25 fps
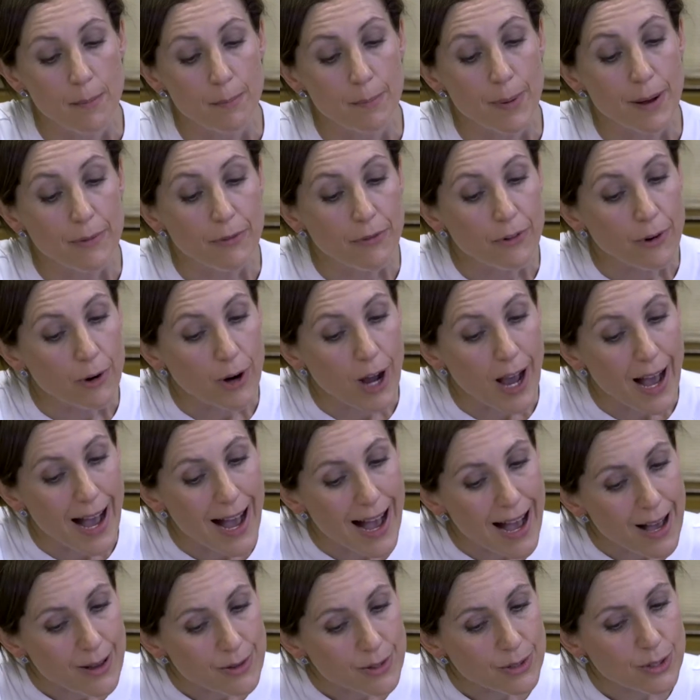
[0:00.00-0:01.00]
But for
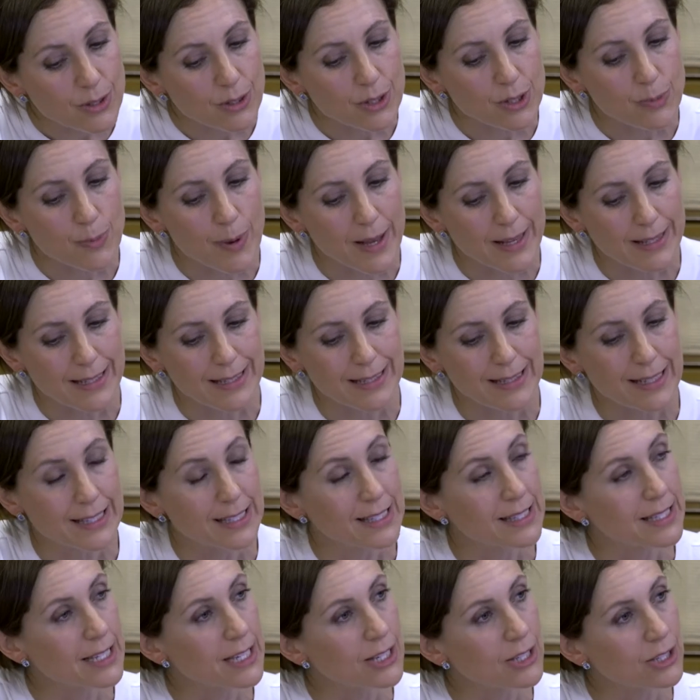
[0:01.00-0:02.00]
household spending
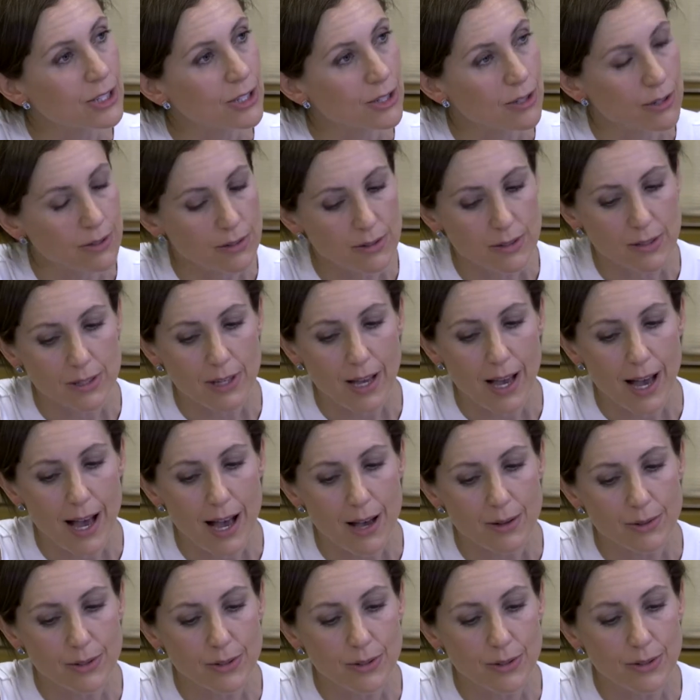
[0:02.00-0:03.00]
decisions,
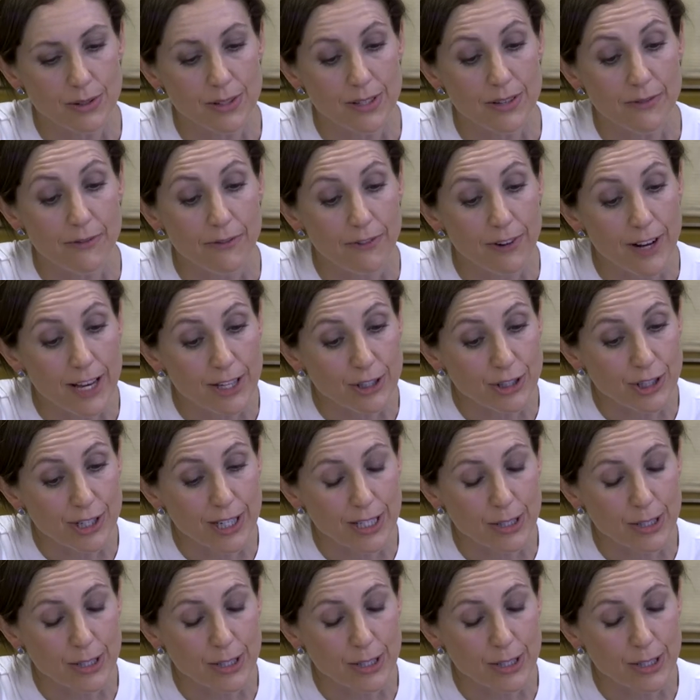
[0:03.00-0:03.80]
households' inflation